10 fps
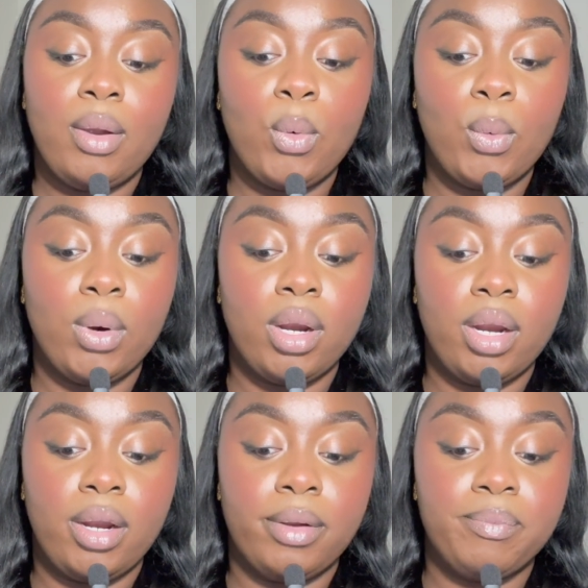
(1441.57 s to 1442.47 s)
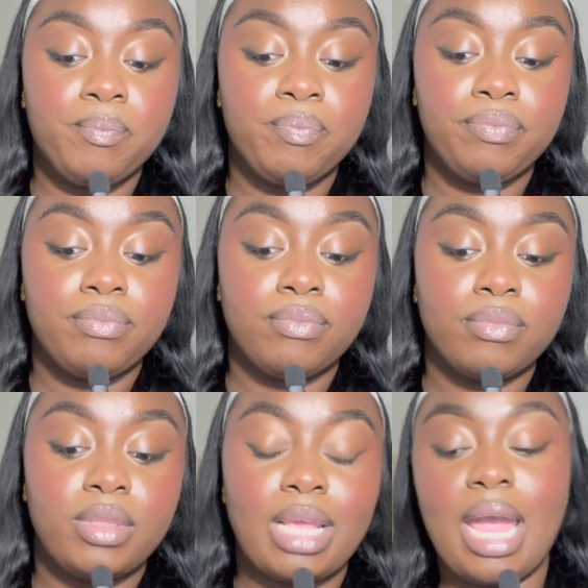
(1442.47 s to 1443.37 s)
or
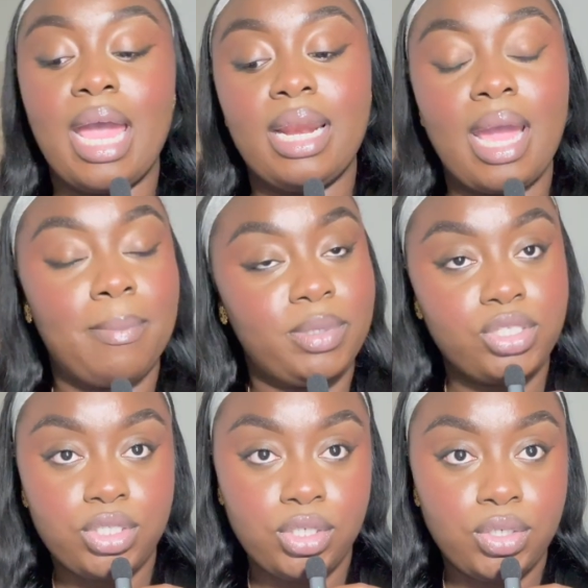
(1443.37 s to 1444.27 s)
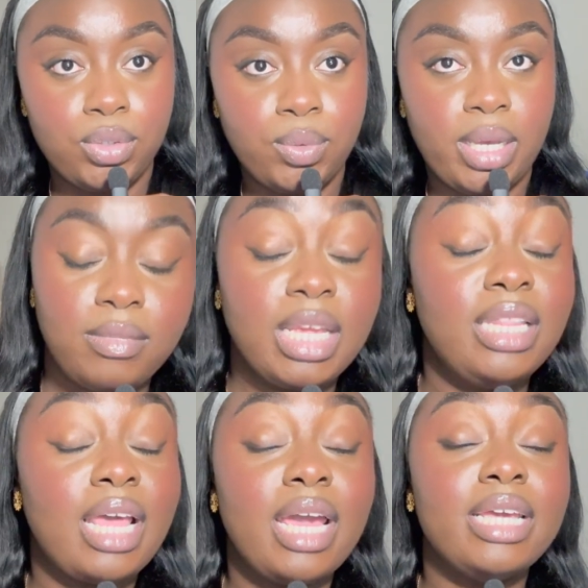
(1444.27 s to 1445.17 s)
that had happened to you.
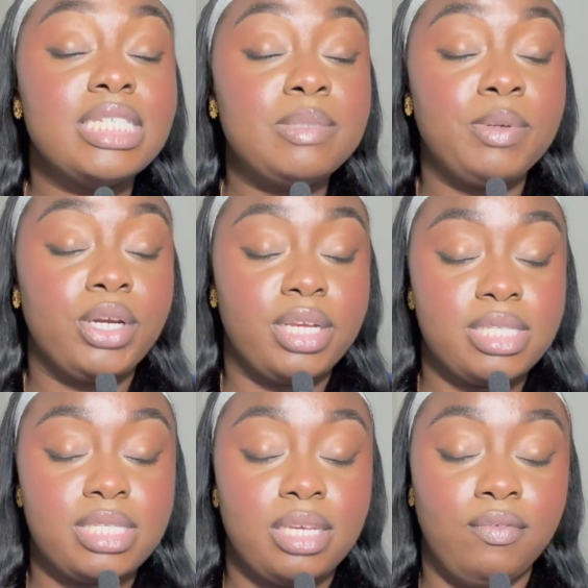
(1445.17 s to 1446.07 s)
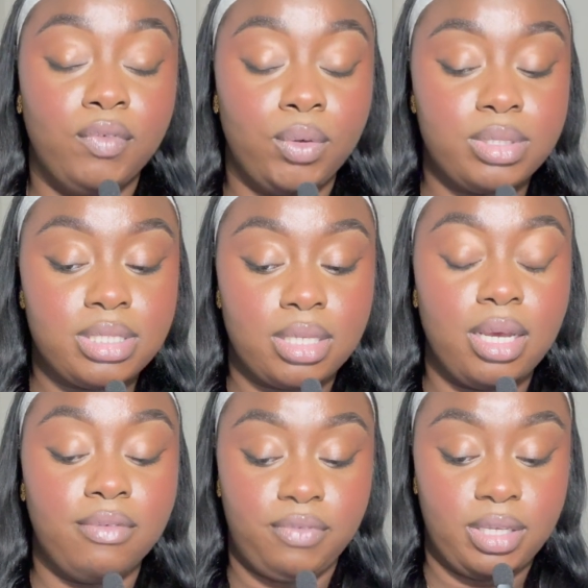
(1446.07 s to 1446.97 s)
And that experience invokes
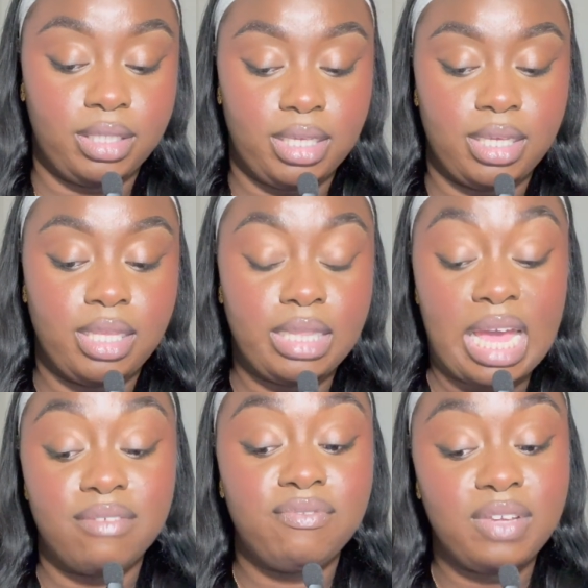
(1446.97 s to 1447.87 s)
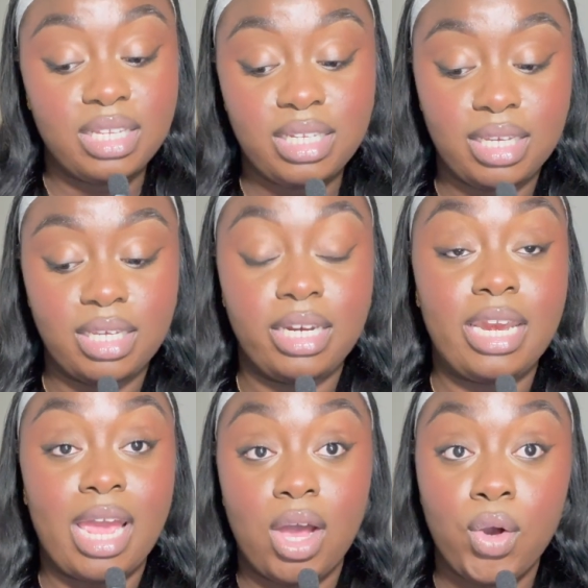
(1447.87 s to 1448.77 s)
a feeling. And that feeling
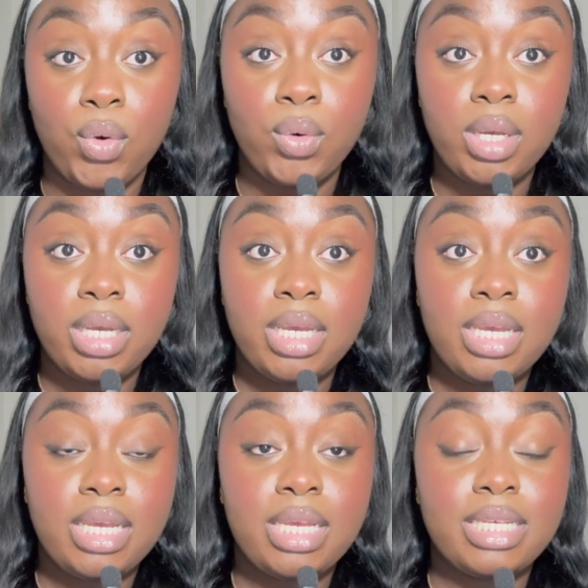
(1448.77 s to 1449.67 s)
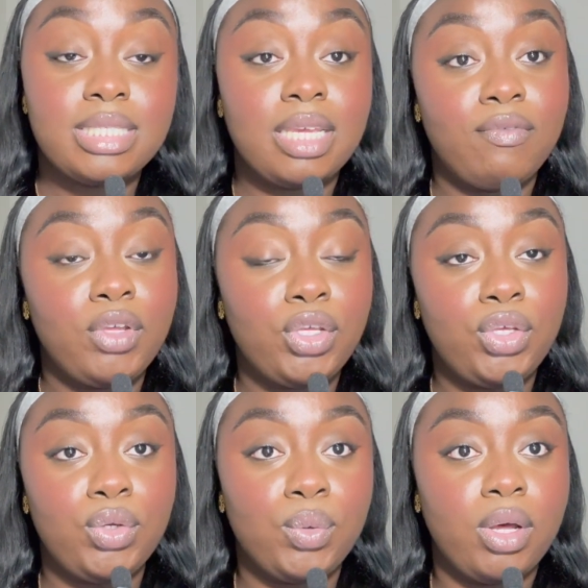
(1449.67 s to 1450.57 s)
now is giving
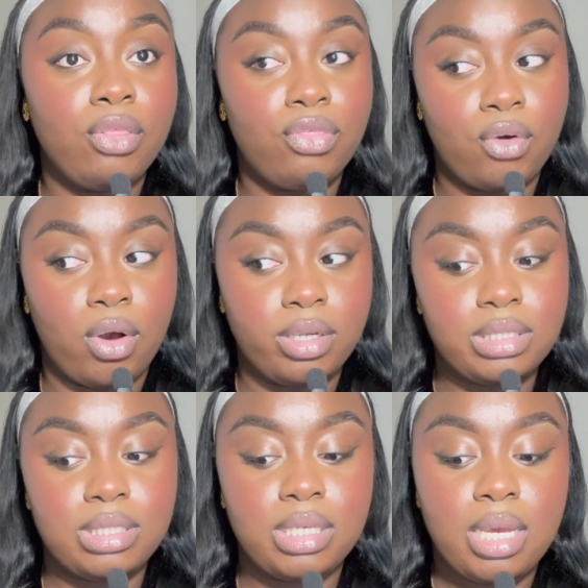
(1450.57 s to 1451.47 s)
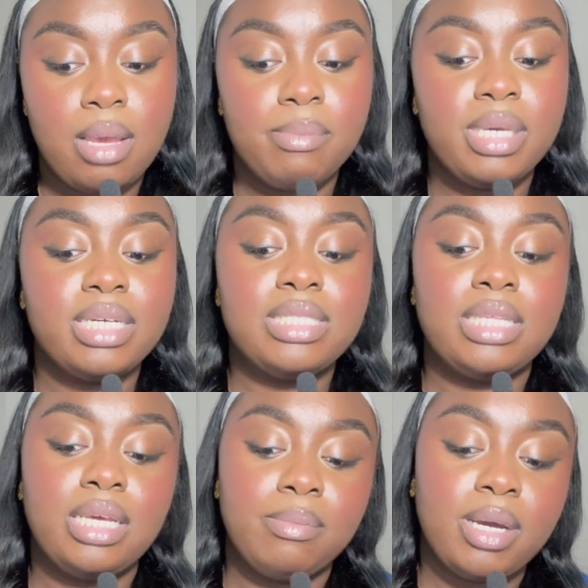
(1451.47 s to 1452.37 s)
you a thought. Because
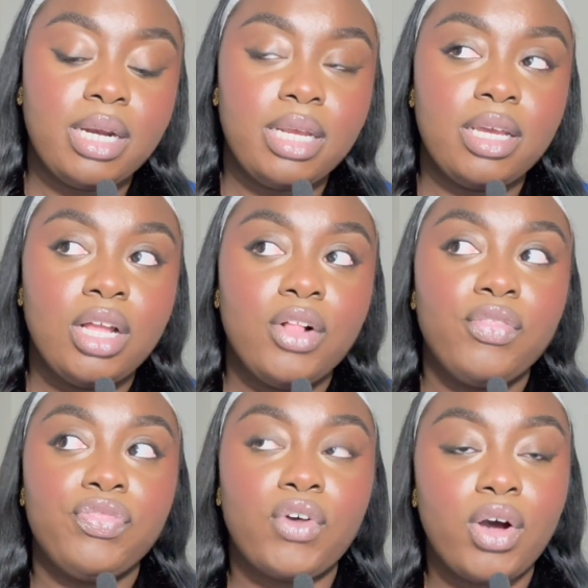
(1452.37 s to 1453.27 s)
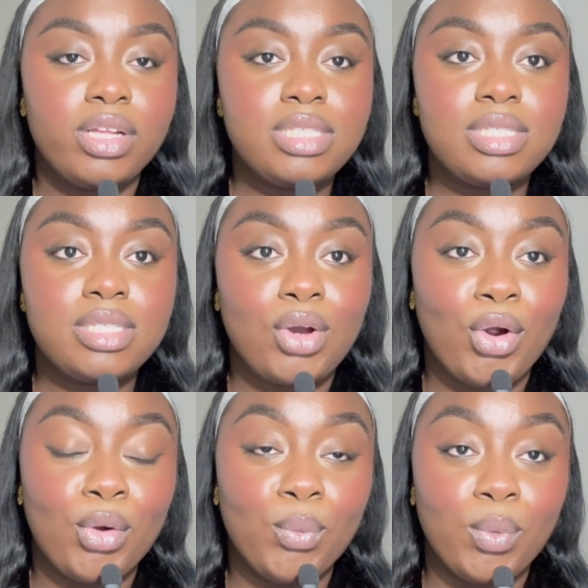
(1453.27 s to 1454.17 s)
think about it thoughts
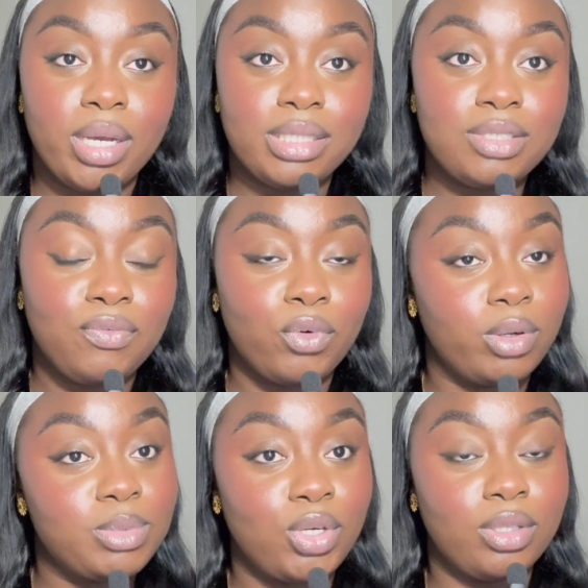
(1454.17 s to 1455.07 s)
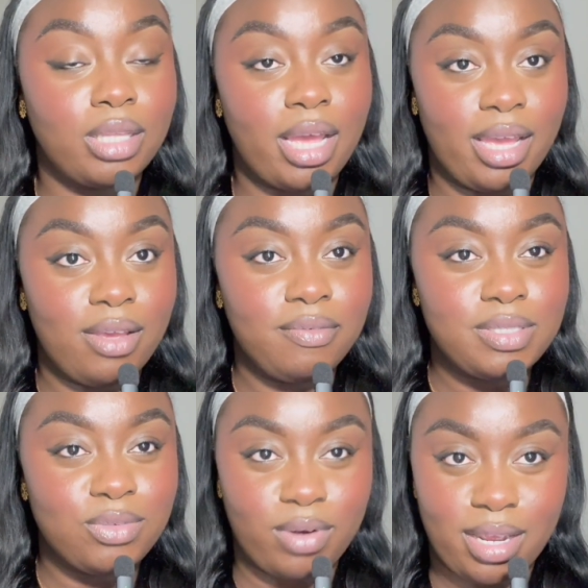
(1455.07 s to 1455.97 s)
are what forms our
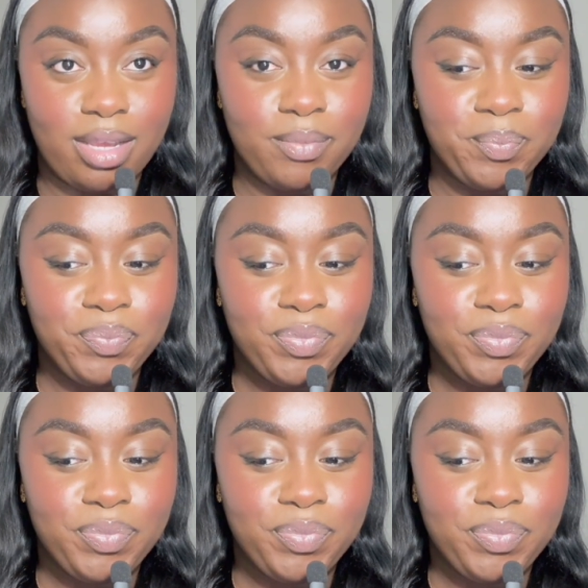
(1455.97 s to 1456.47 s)
lives, right?